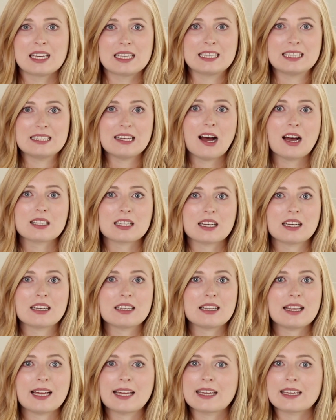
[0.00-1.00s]

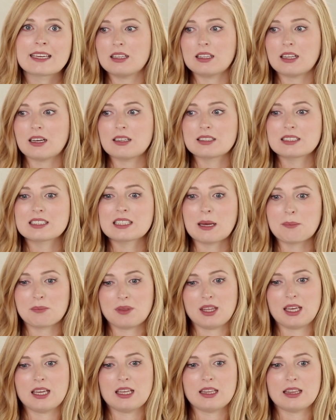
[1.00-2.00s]
nada, like, you know,
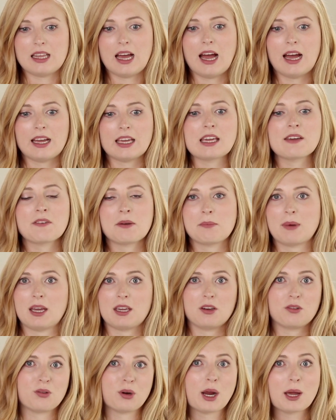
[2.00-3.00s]
something that even
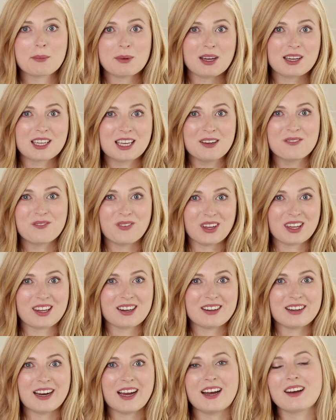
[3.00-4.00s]
my grandma can
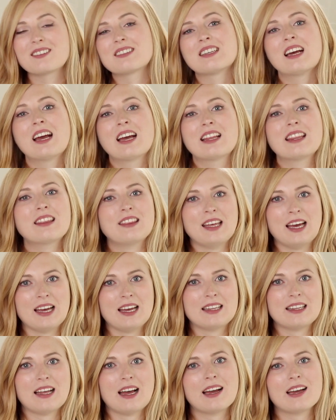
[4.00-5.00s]
figure out,
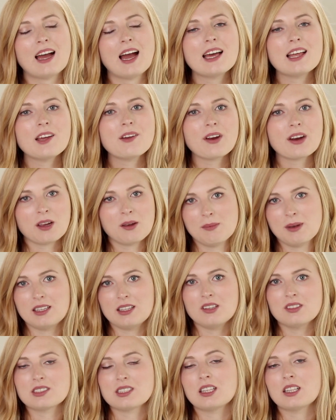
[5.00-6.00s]
then I highly
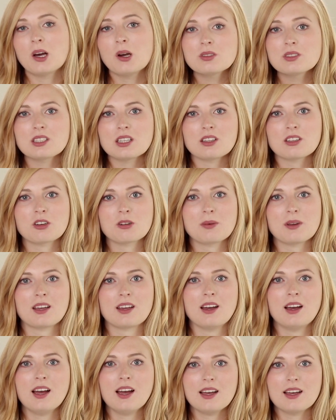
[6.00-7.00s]
recommend using Hostinger
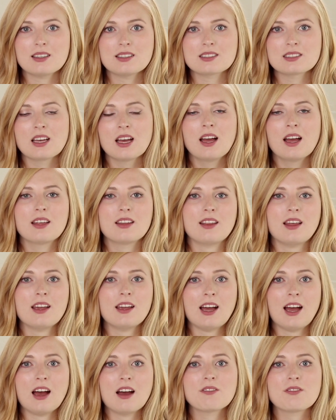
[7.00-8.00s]
because
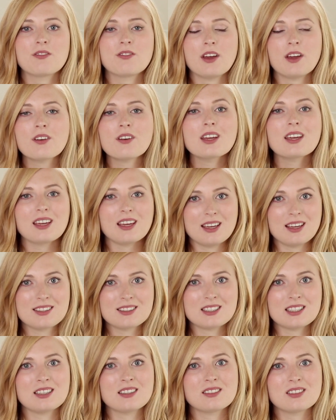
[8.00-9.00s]
they have very
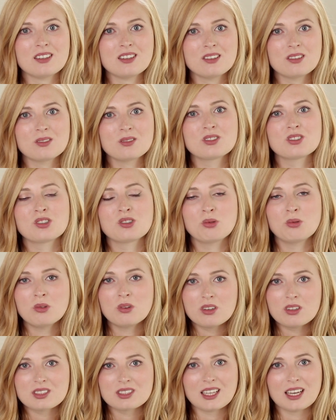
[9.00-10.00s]
easy to use
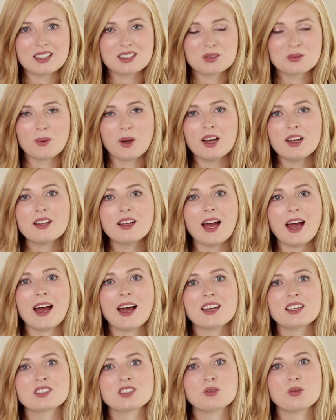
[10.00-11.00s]
tools as well
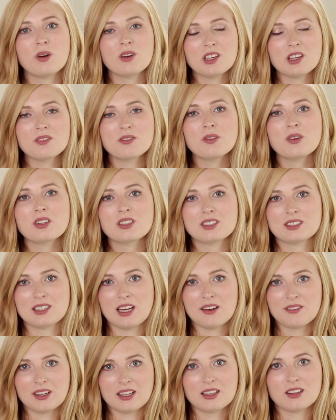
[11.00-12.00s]
as
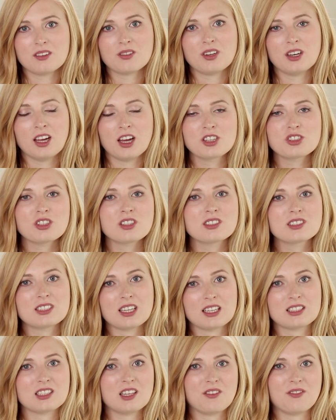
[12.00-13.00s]
24/7,
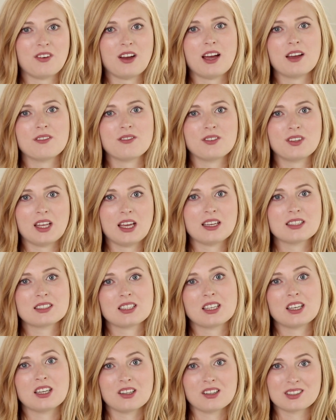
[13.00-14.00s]
365
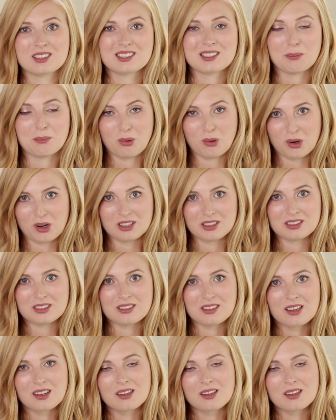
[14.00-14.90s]
days a year support.